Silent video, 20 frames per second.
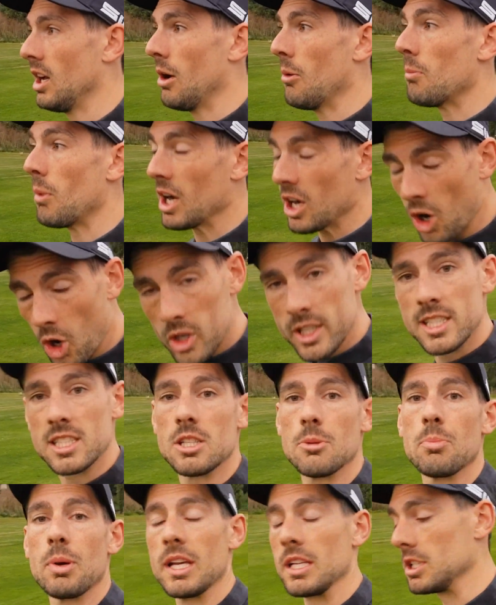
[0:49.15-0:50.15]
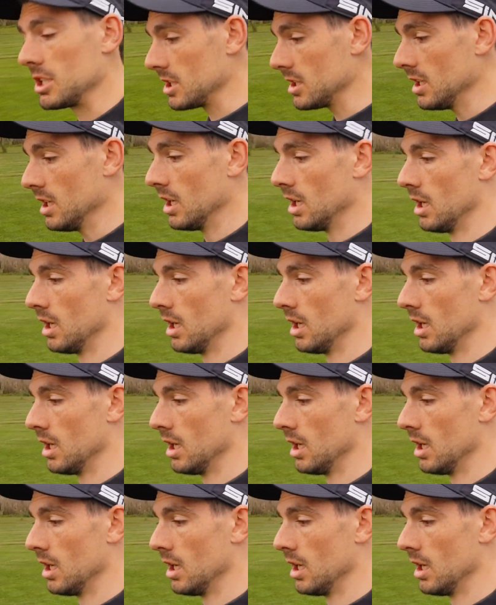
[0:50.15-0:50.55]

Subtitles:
my honest opinion,